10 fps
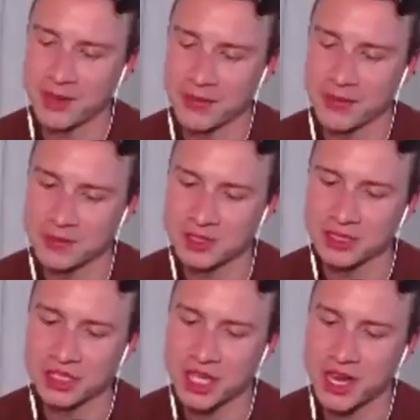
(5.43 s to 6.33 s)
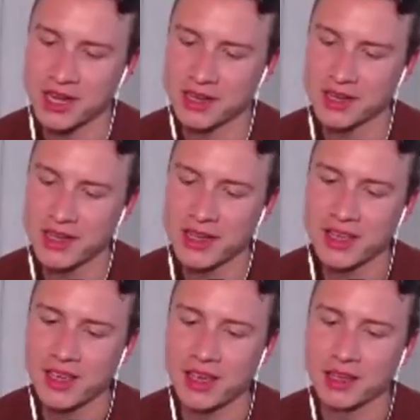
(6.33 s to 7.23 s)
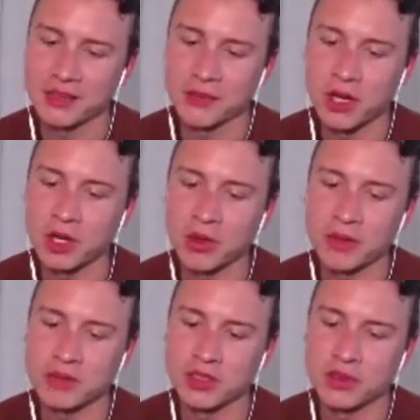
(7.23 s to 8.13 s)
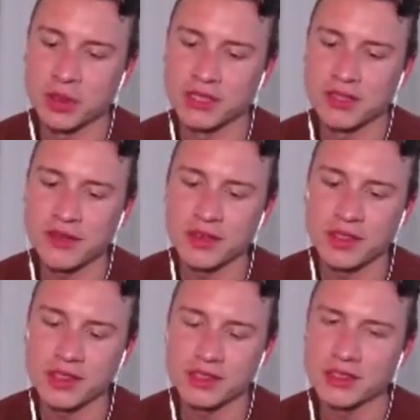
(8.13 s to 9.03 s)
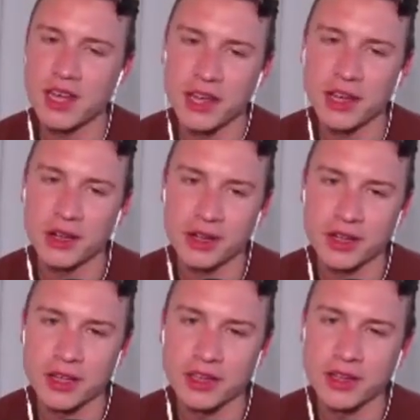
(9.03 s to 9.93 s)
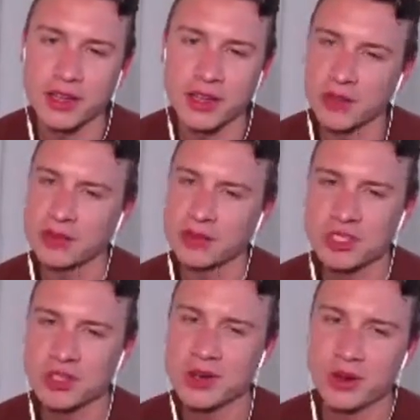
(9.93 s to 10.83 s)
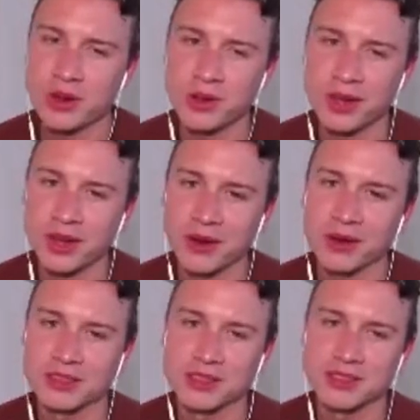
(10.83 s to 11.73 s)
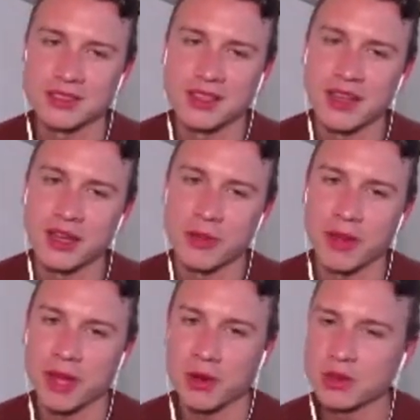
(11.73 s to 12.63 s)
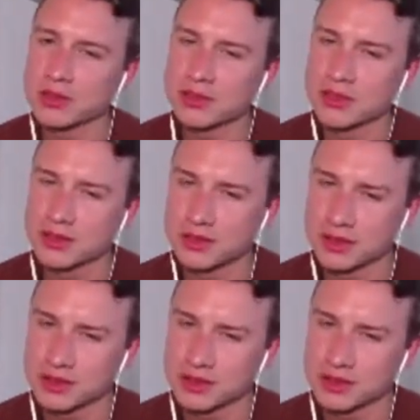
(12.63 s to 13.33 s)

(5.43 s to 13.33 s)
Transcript: Yep, just Jaden. The follow-up to 2017 Sire. And Dave, did you know ERYS is Sire backwards?